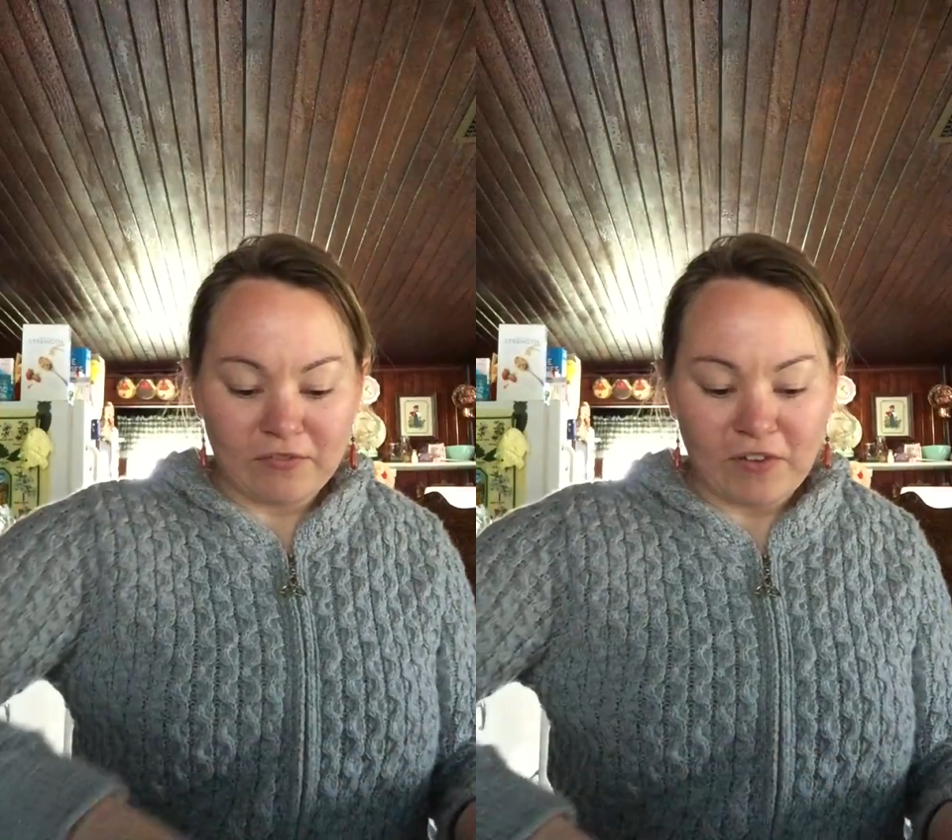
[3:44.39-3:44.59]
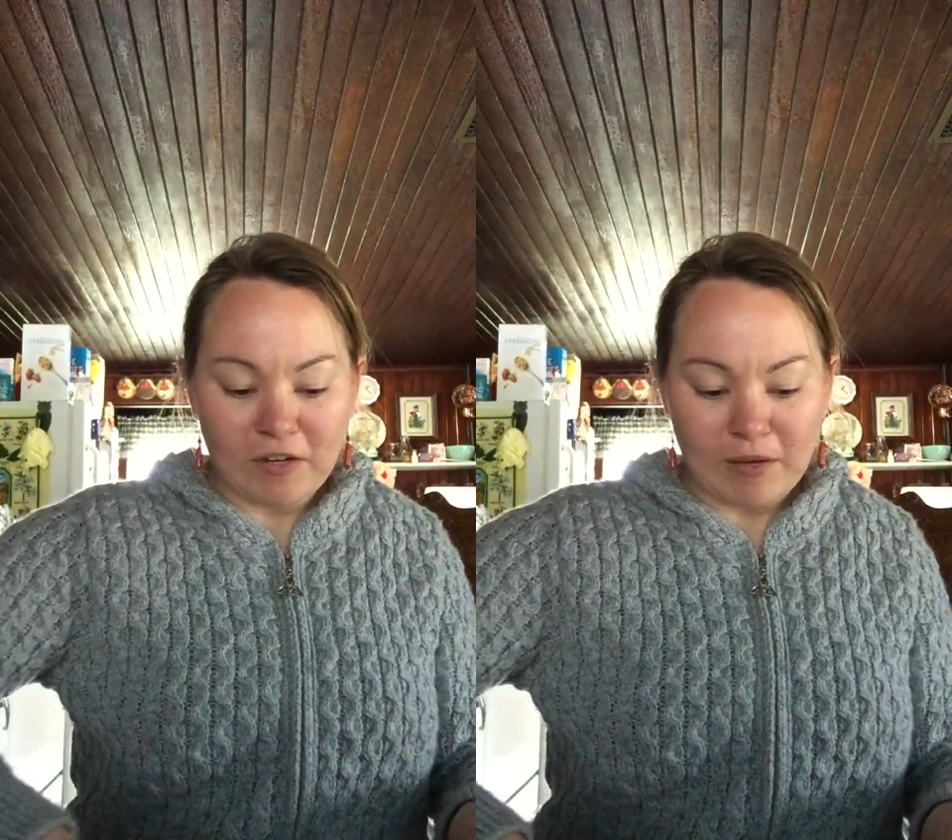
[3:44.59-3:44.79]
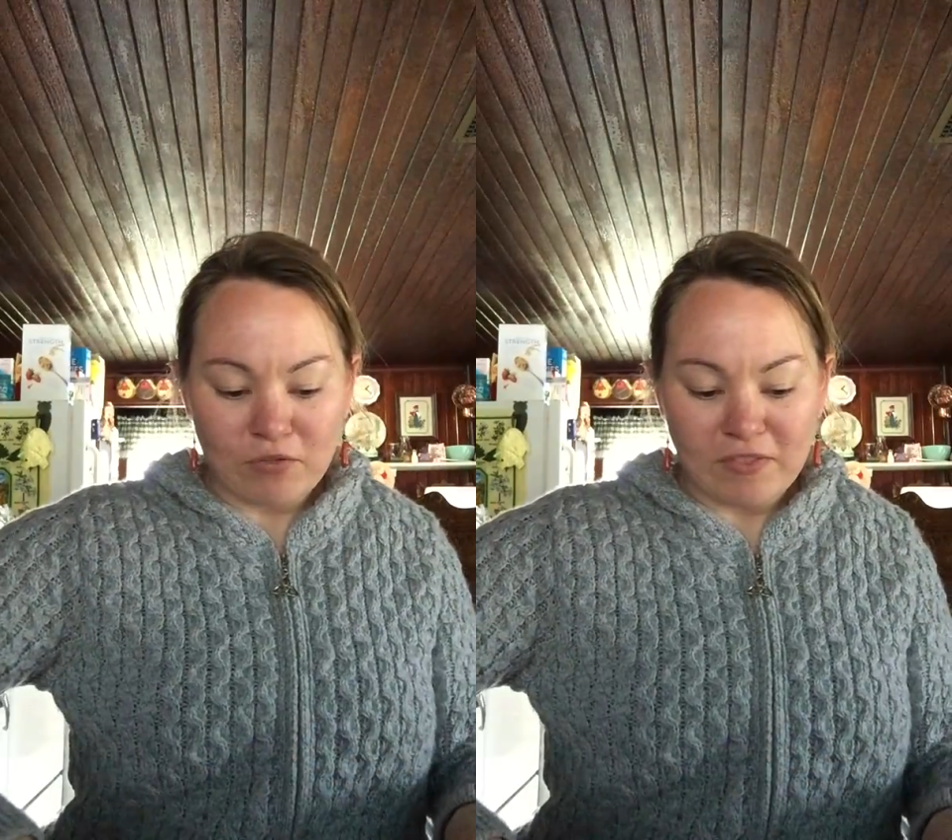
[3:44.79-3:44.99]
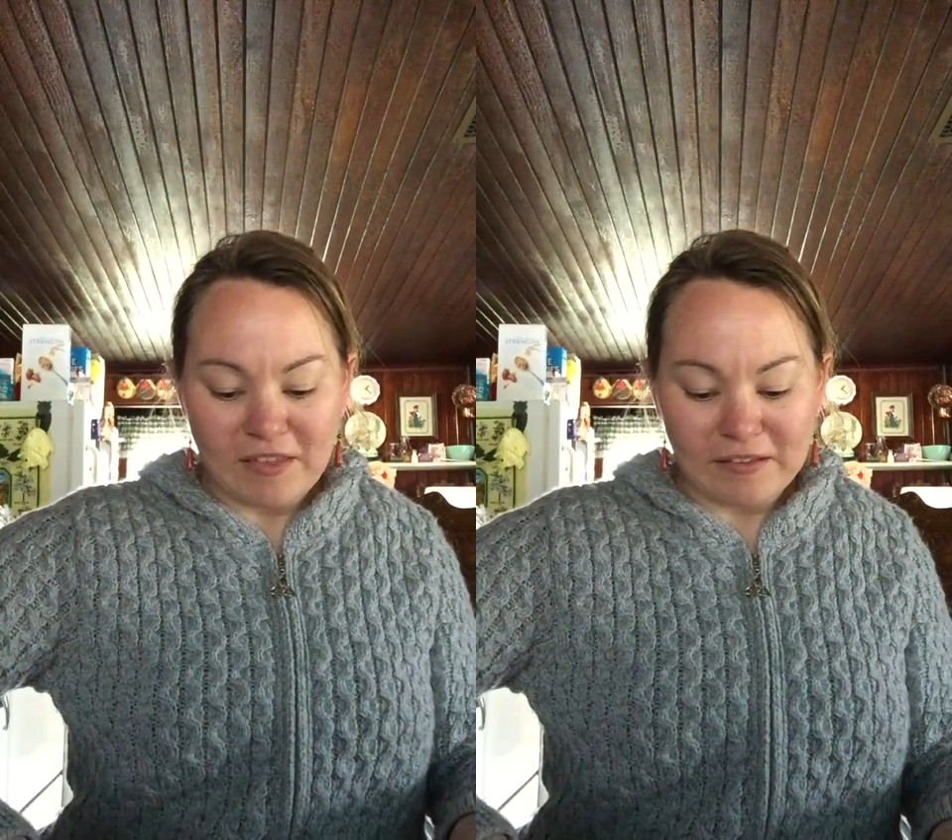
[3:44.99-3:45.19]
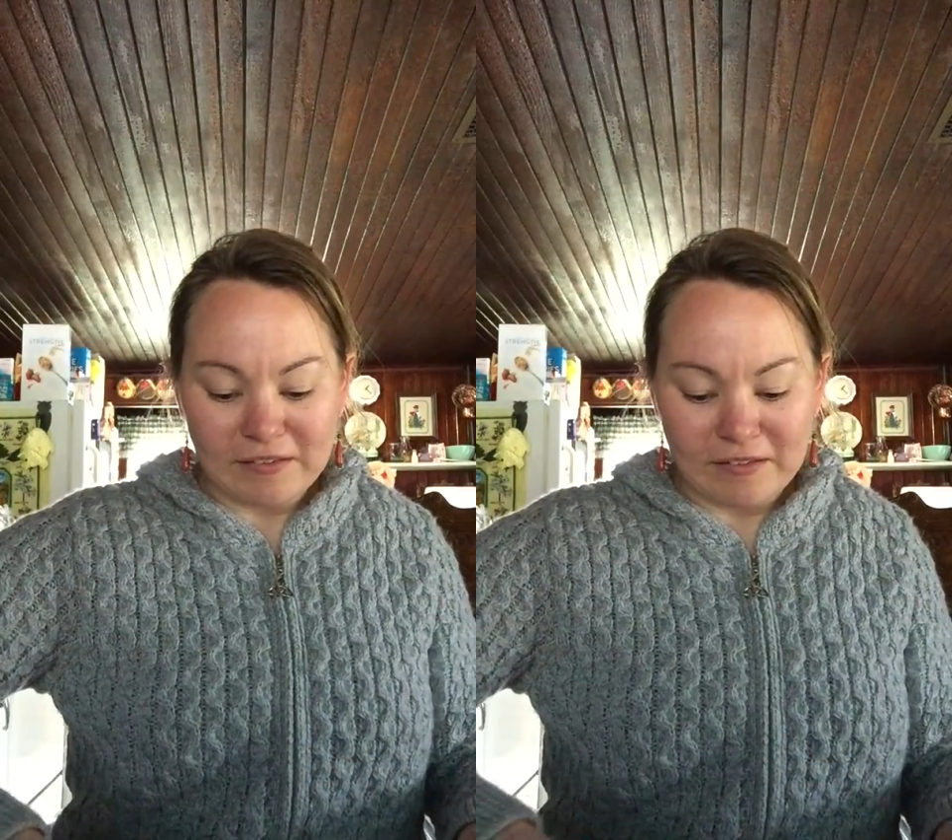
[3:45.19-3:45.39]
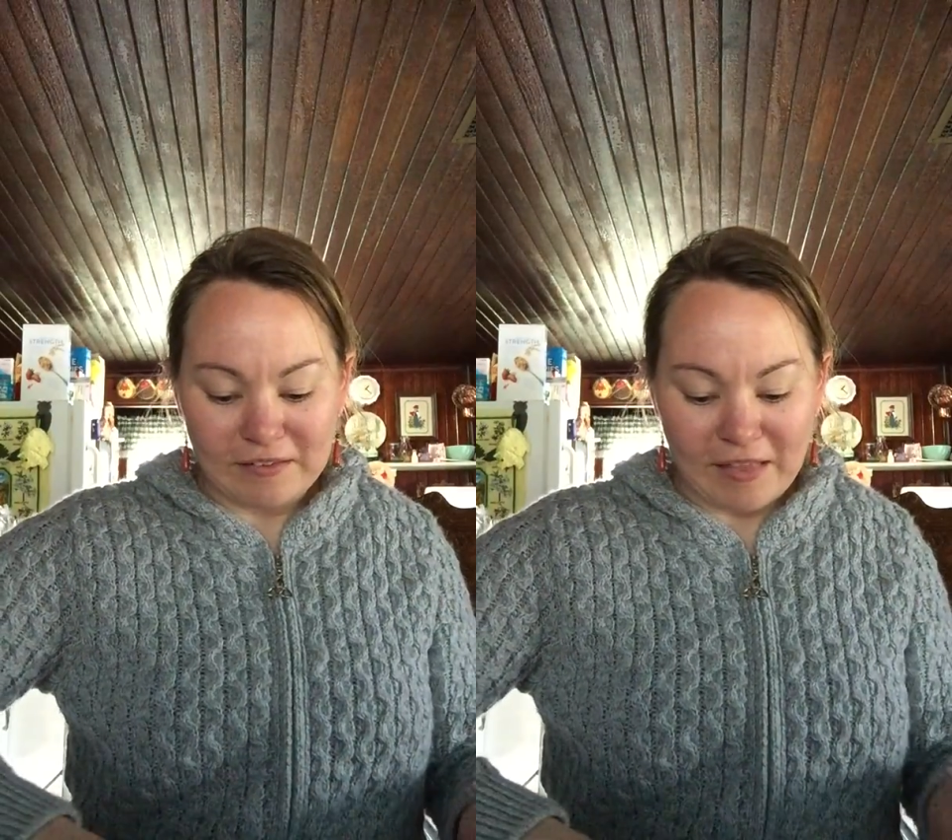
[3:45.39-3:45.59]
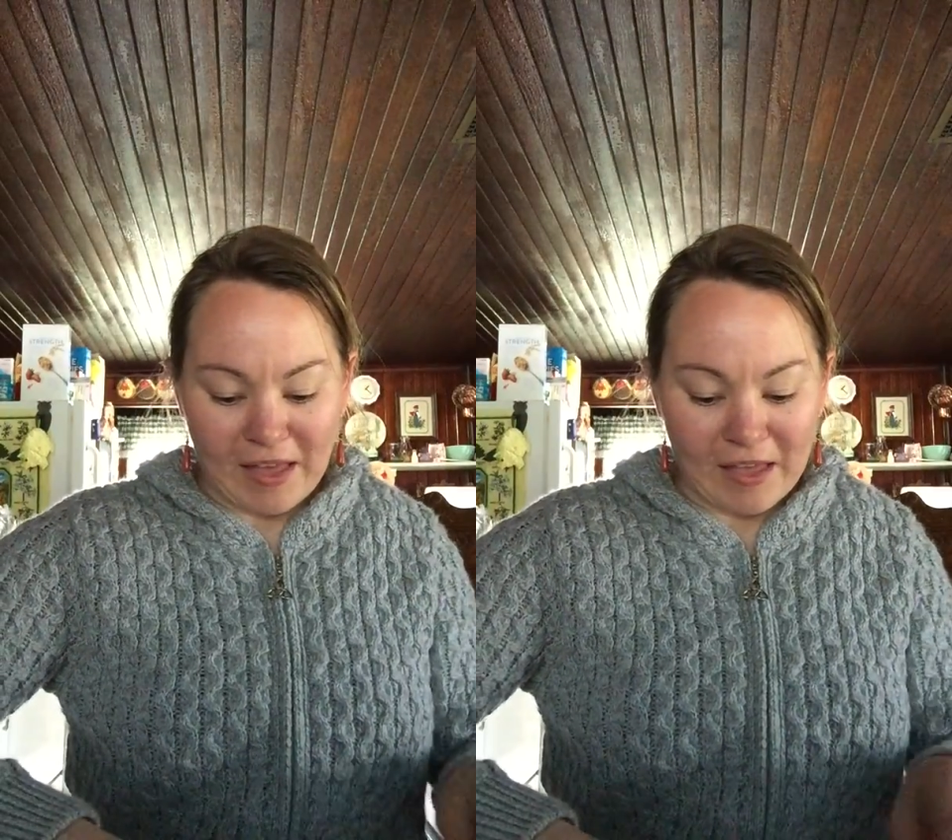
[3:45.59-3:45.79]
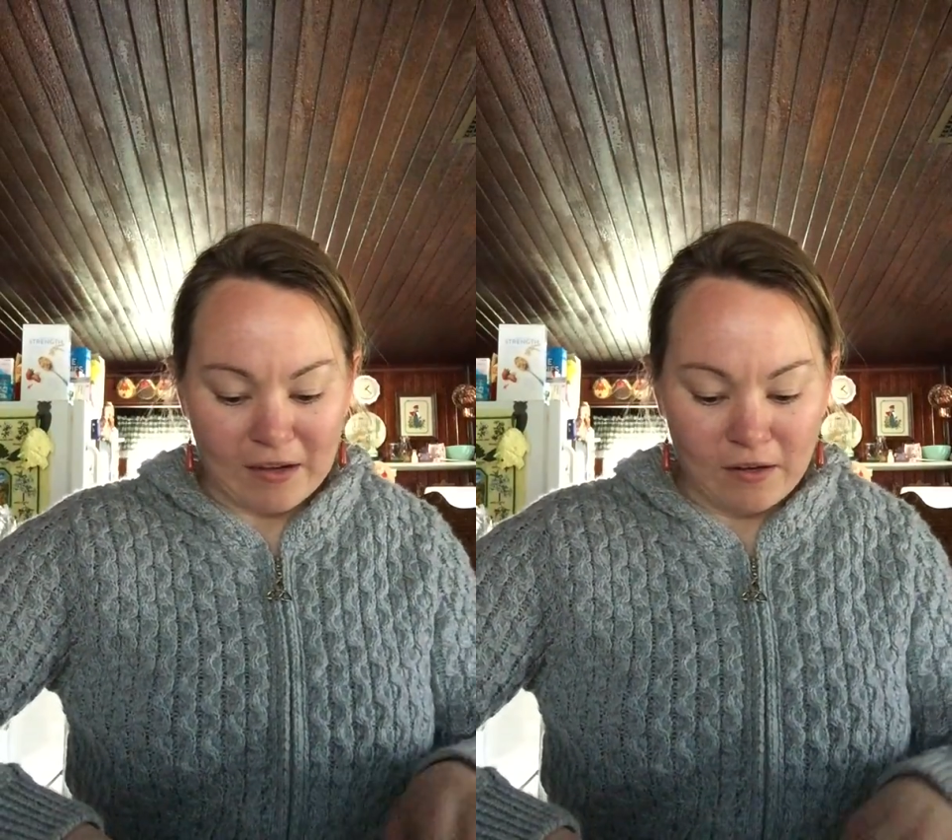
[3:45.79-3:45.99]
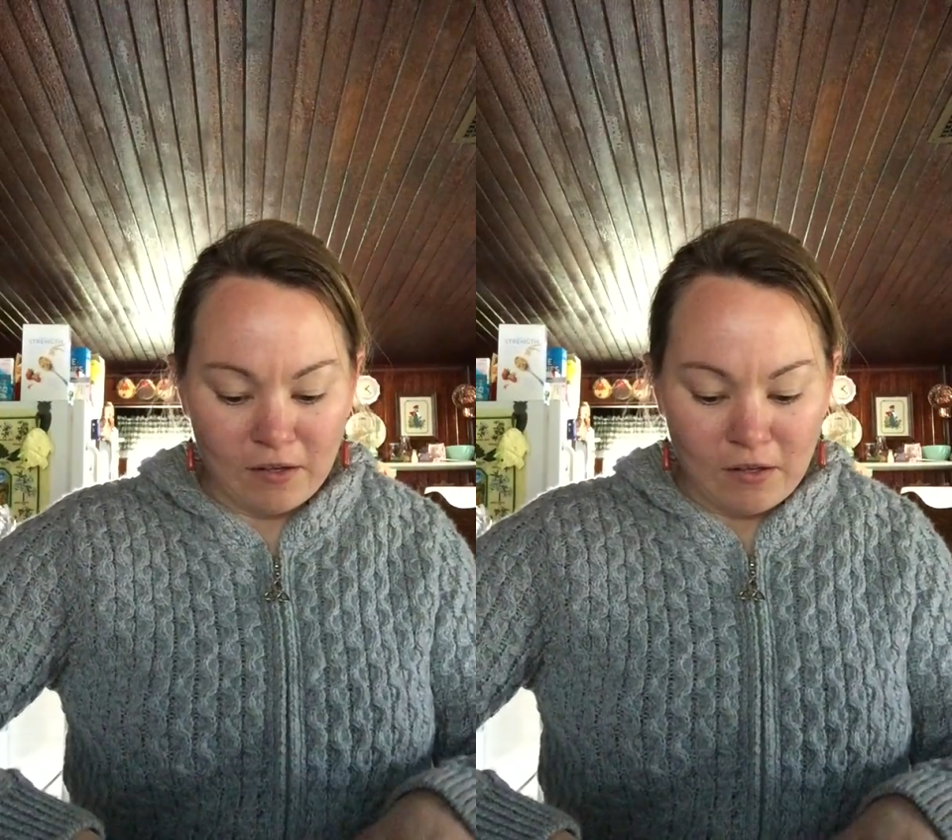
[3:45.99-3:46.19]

fun about this is that,